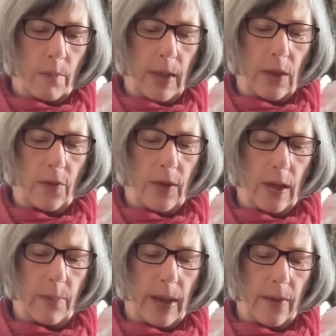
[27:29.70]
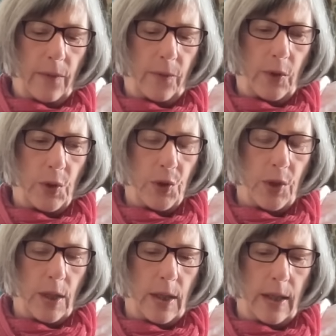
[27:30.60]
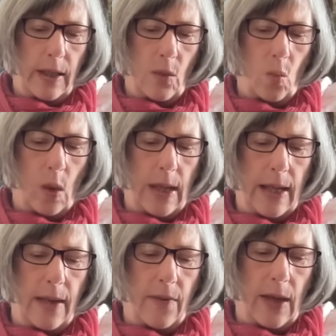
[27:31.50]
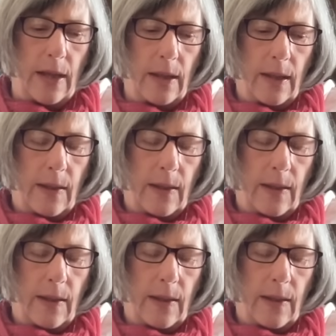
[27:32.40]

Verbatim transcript: make you think about the future in a way that